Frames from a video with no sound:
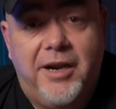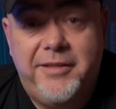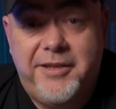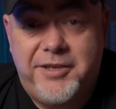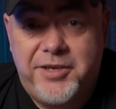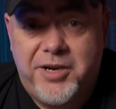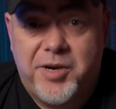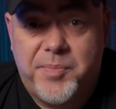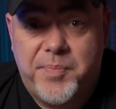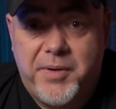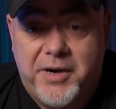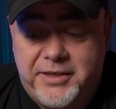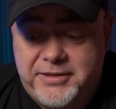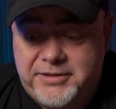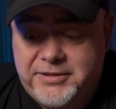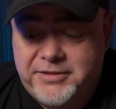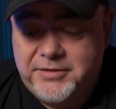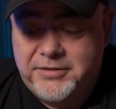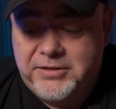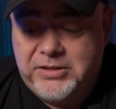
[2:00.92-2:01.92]
are the dark
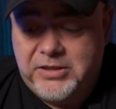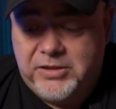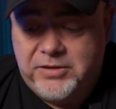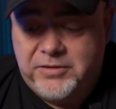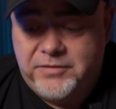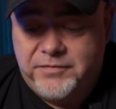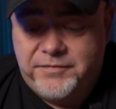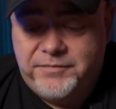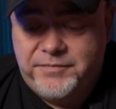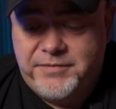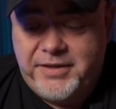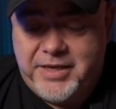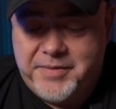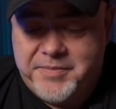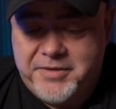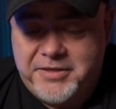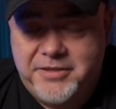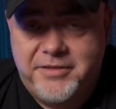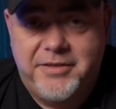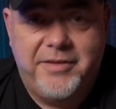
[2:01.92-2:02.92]
parts of the
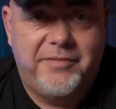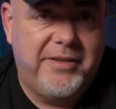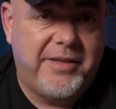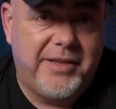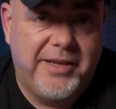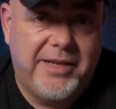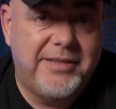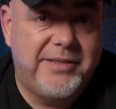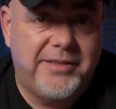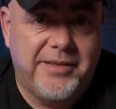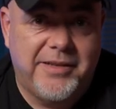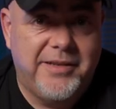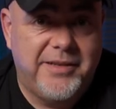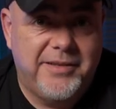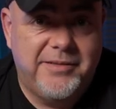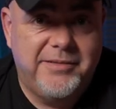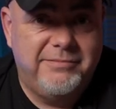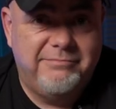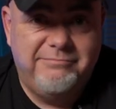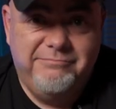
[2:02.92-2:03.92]
image and everything else then
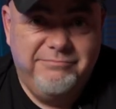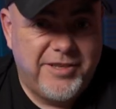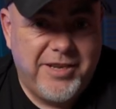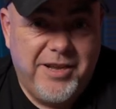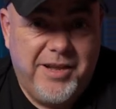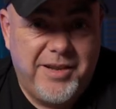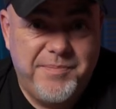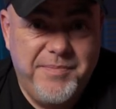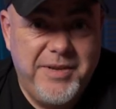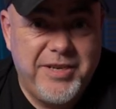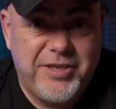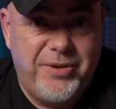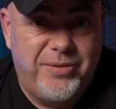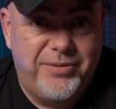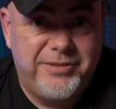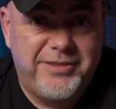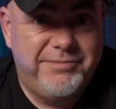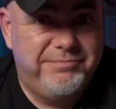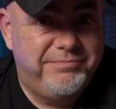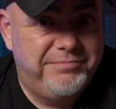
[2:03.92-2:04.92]
is called
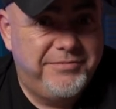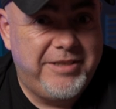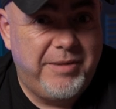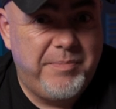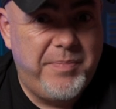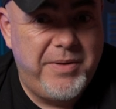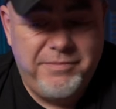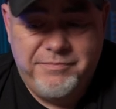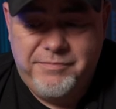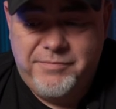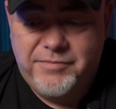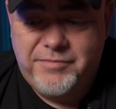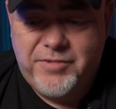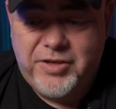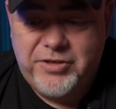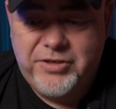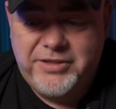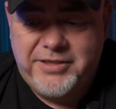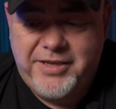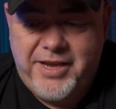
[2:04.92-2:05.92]
midtones. Simple?
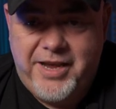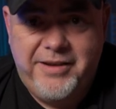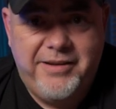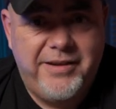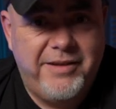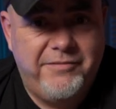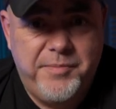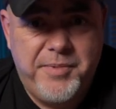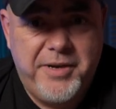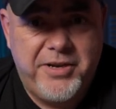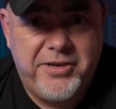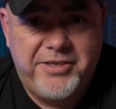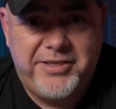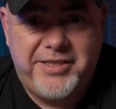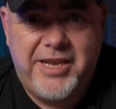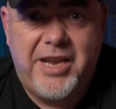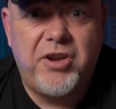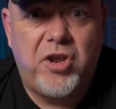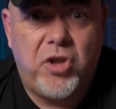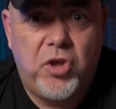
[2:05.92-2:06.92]
Understand? Everybody
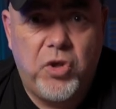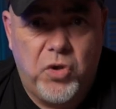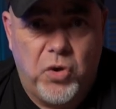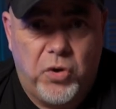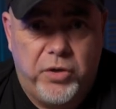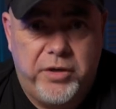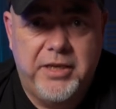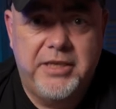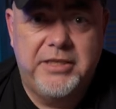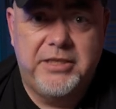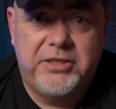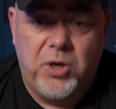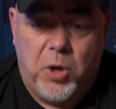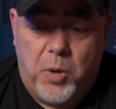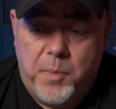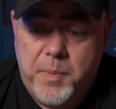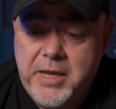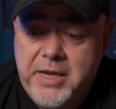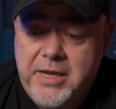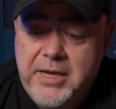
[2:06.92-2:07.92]
understand? Good.
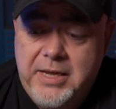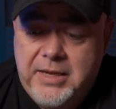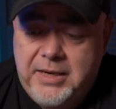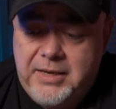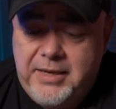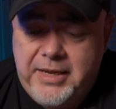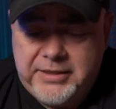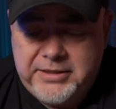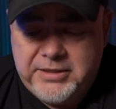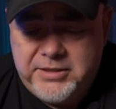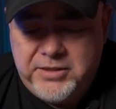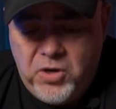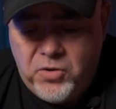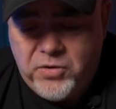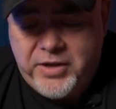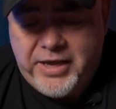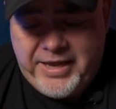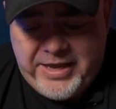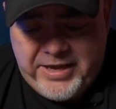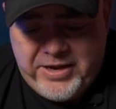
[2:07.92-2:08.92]
So let's
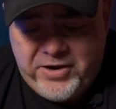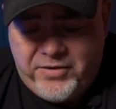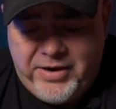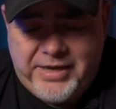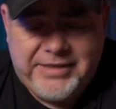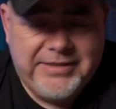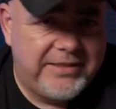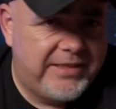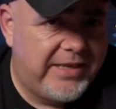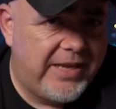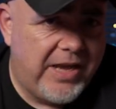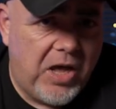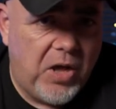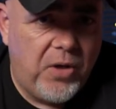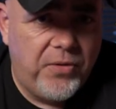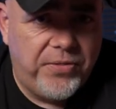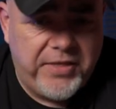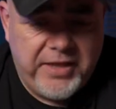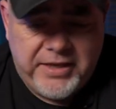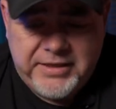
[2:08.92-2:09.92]
look here and see
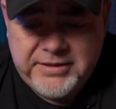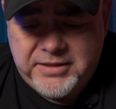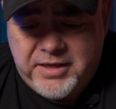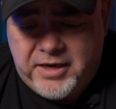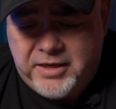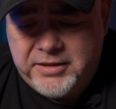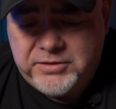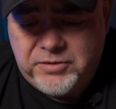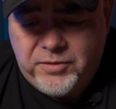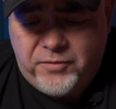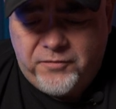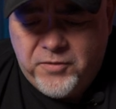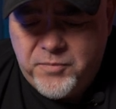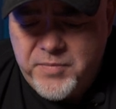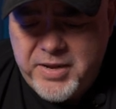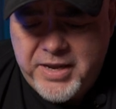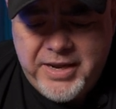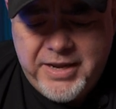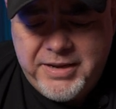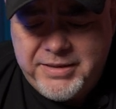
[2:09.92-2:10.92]
how things are. So for
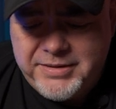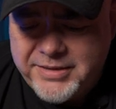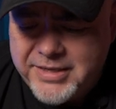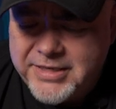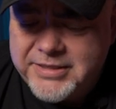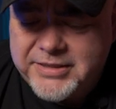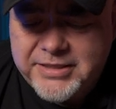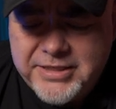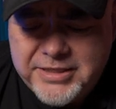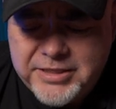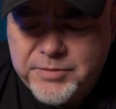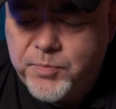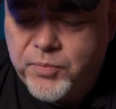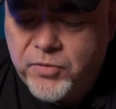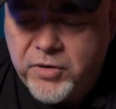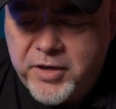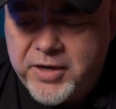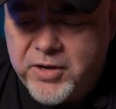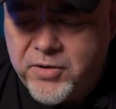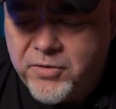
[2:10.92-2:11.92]
me, this is
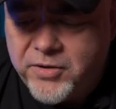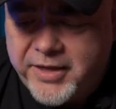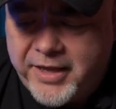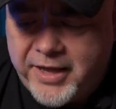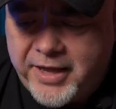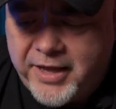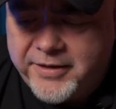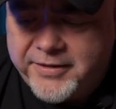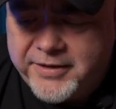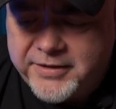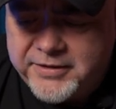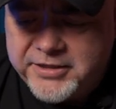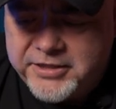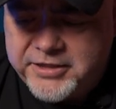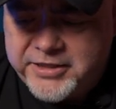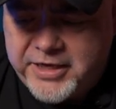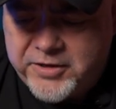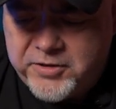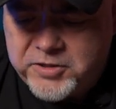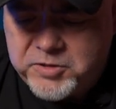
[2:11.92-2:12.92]
pretty okay. I think the
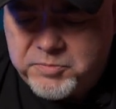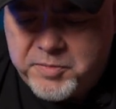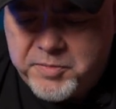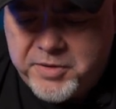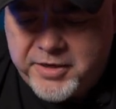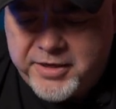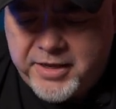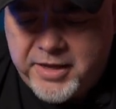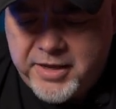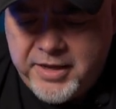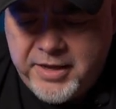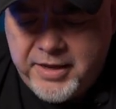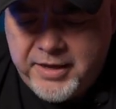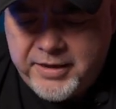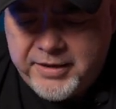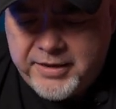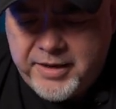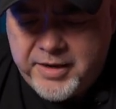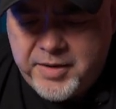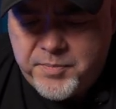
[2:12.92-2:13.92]
shadows we want to
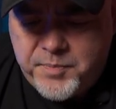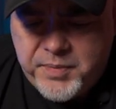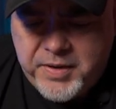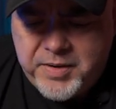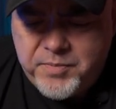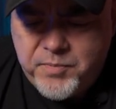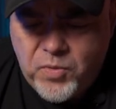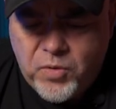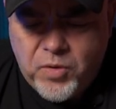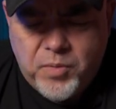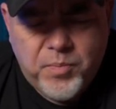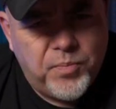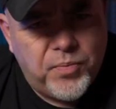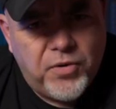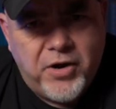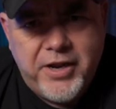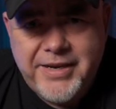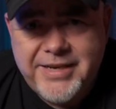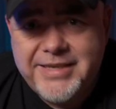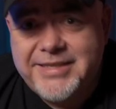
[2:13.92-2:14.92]
get a bit more
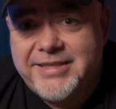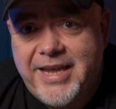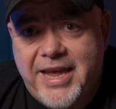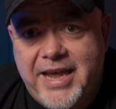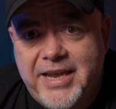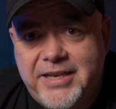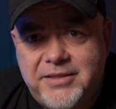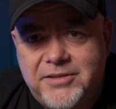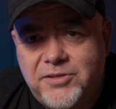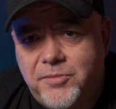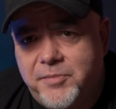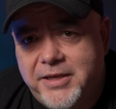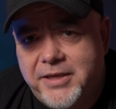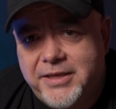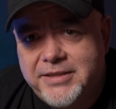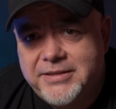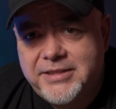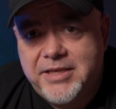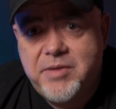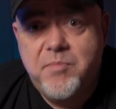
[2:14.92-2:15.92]
brightness in so we
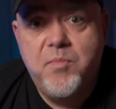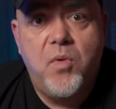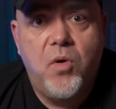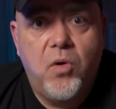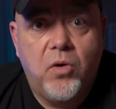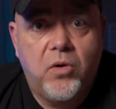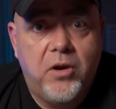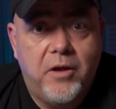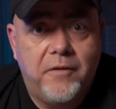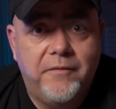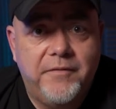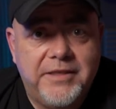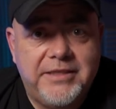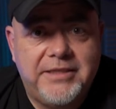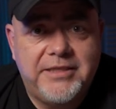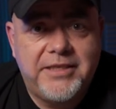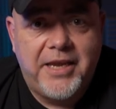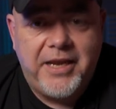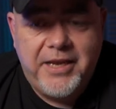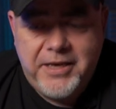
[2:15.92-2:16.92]
can see more of the
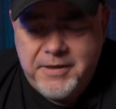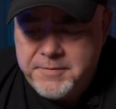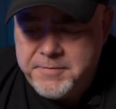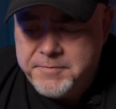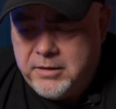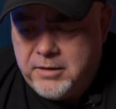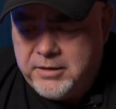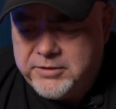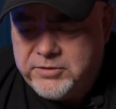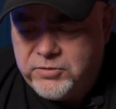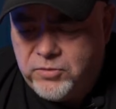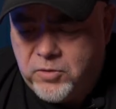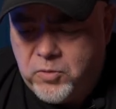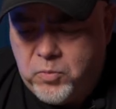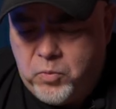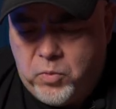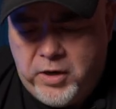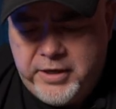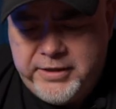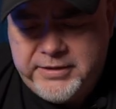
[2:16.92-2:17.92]
scene. Also our
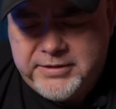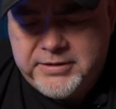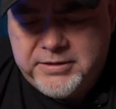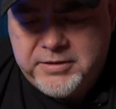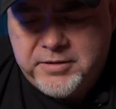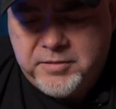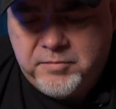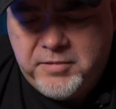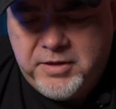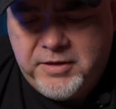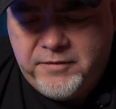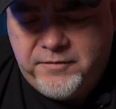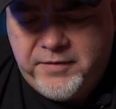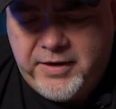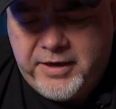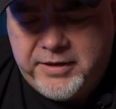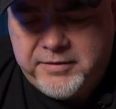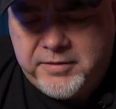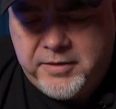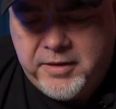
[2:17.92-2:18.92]
whites will
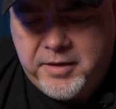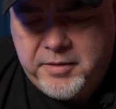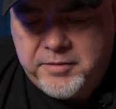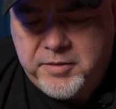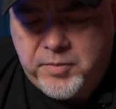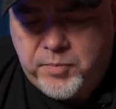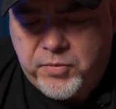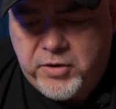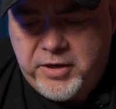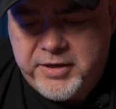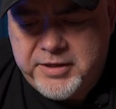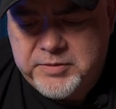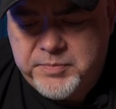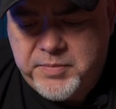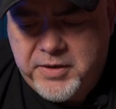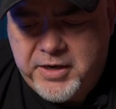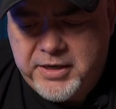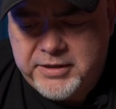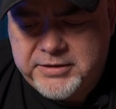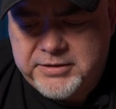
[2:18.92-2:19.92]
affect the, the brightest
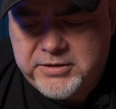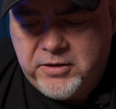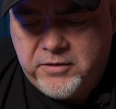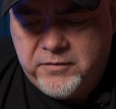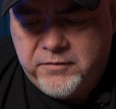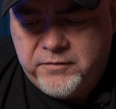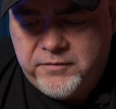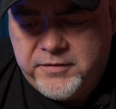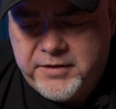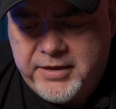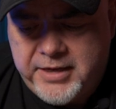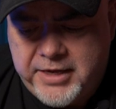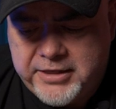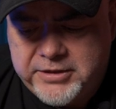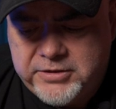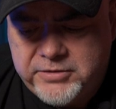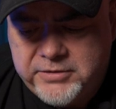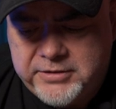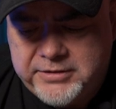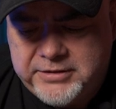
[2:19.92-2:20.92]
parts of the
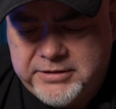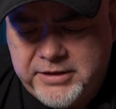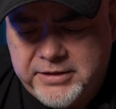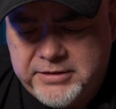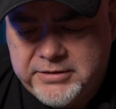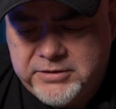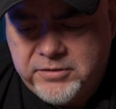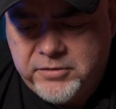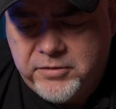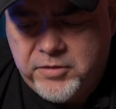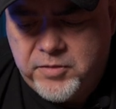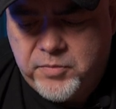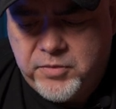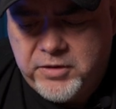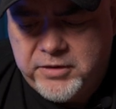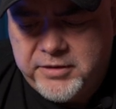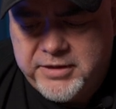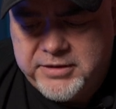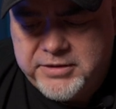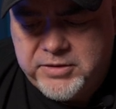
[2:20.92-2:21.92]
actual scene. So I'm going to
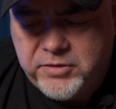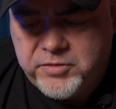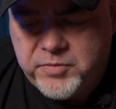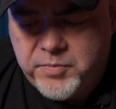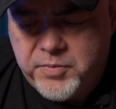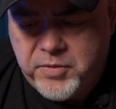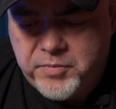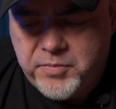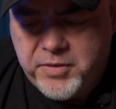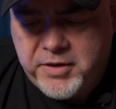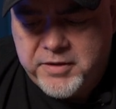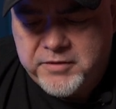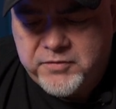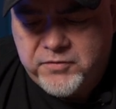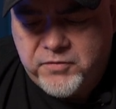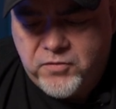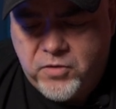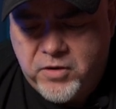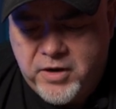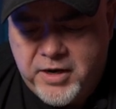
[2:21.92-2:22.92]
bring these down to about minus
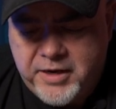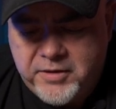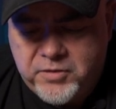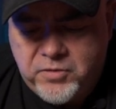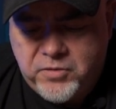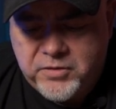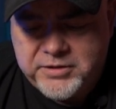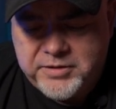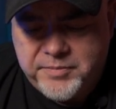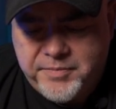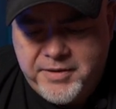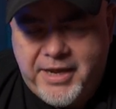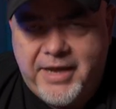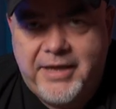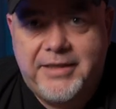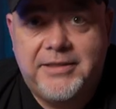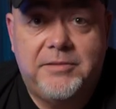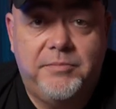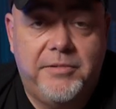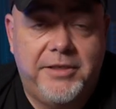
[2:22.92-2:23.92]
four. And of course the
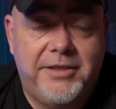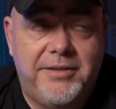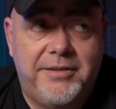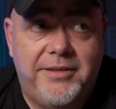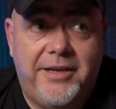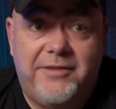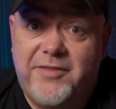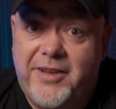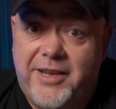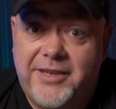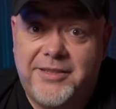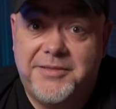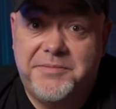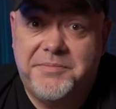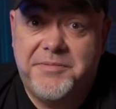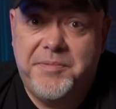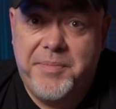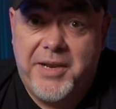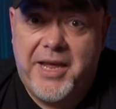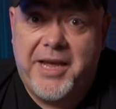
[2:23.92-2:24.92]
blacks will affect
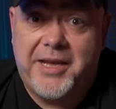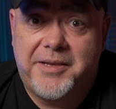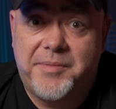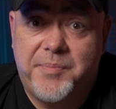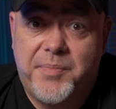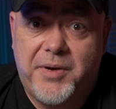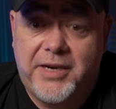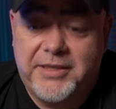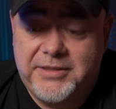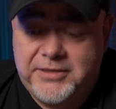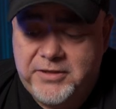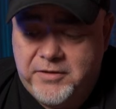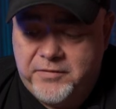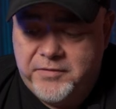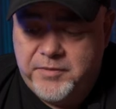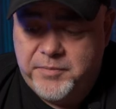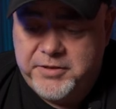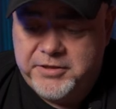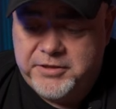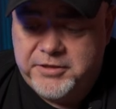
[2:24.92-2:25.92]
the black parts
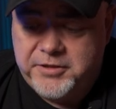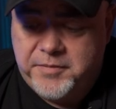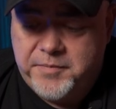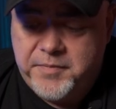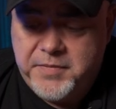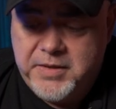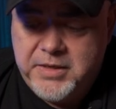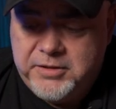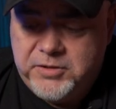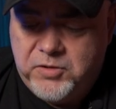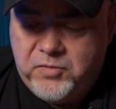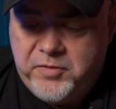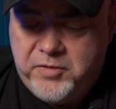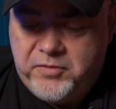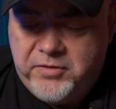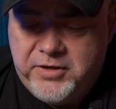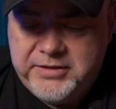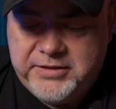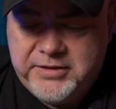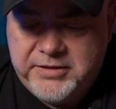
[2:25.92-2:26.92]
of the picture. So if we
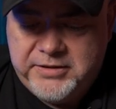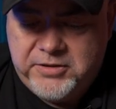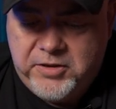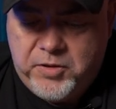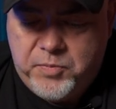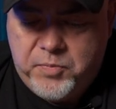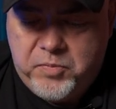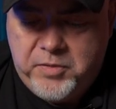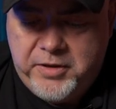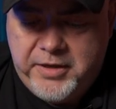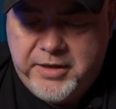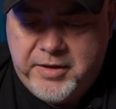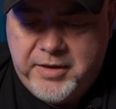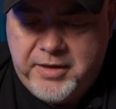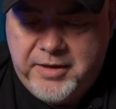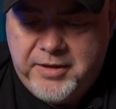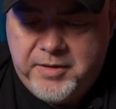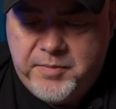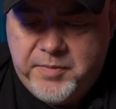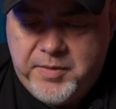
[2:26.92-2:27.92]
raise this up, we get a
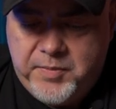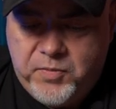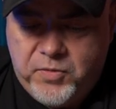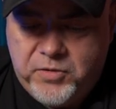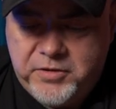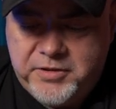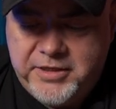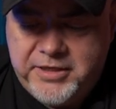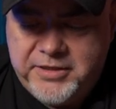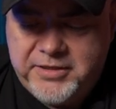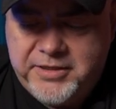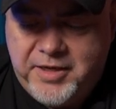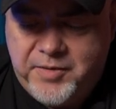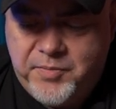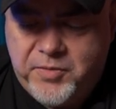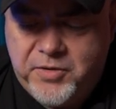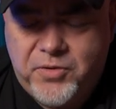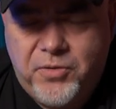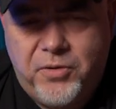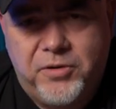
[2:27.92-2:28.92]
little bit more detail.
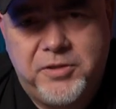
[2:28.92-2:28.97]
But of